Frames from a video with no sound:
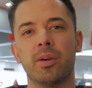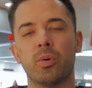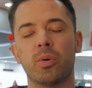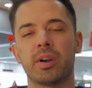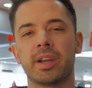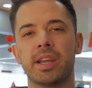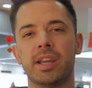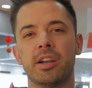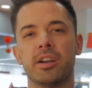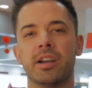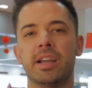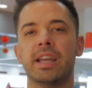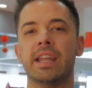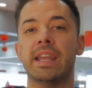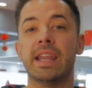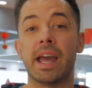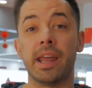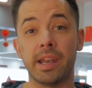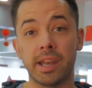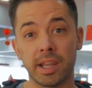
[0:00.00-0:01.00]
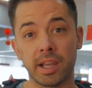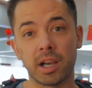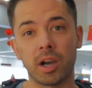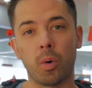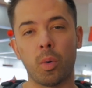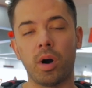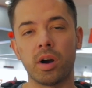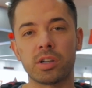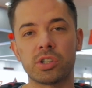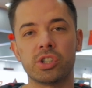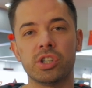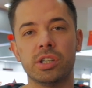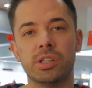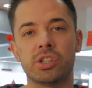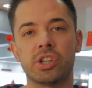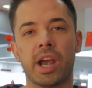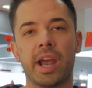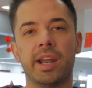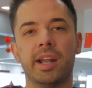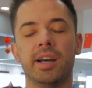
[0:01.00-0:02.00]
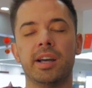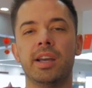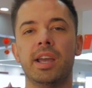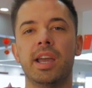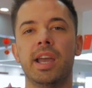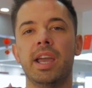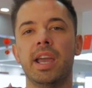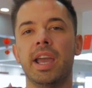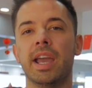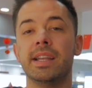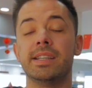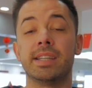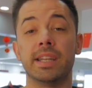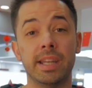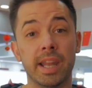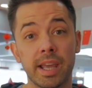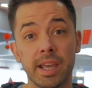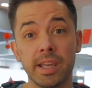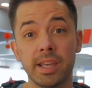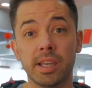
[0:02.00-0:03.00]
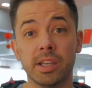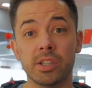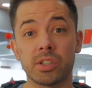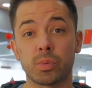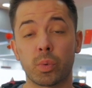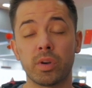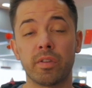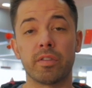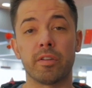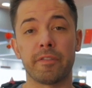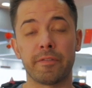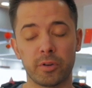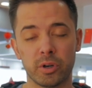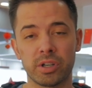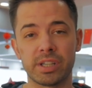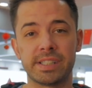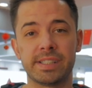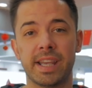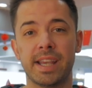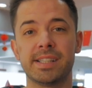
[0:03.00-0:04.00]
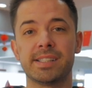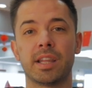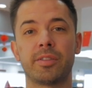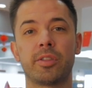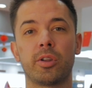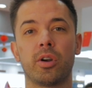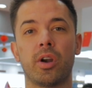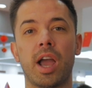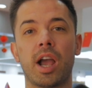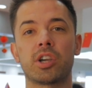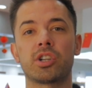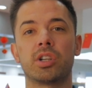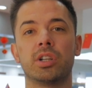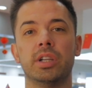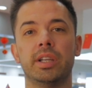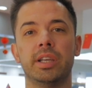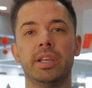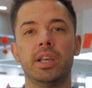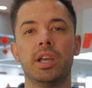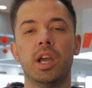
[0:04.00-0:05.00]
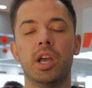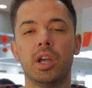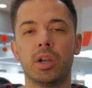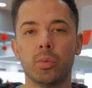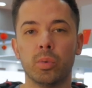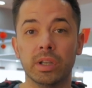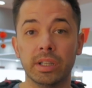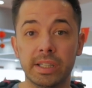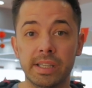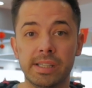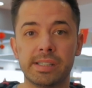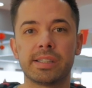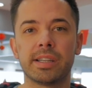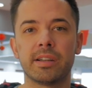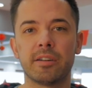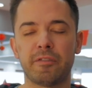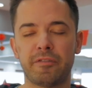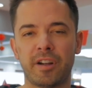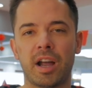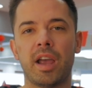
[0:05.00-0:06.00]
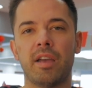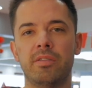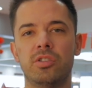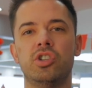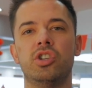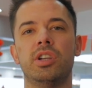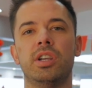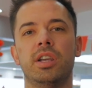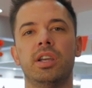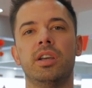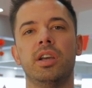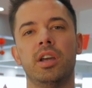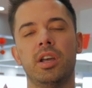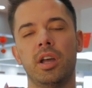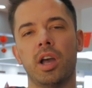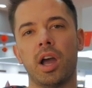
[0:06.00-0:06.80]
We're here in Nanning, Guangxi, China, and today is one of the first days that they're actually releasing 5G